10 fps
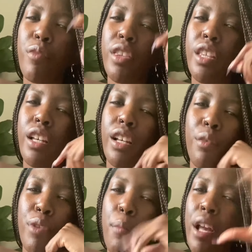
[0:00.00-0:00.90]
the
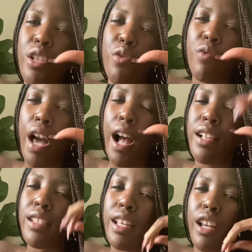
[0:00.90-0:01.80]
Bantu
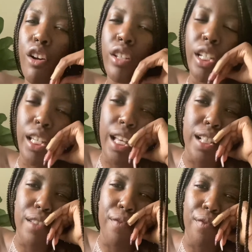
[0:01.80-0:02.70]
knots and her looking
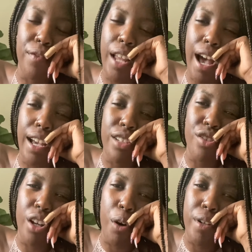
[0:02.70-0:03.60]
as fly as
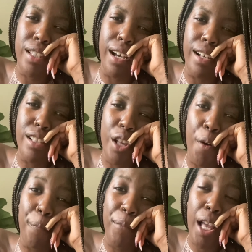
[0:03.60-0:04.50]
she always does.
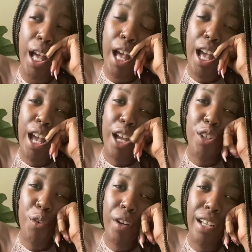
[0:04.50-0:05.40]
So
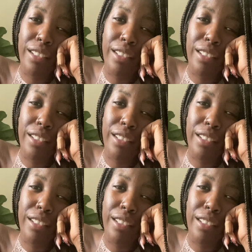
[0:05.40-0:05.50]
enjoy.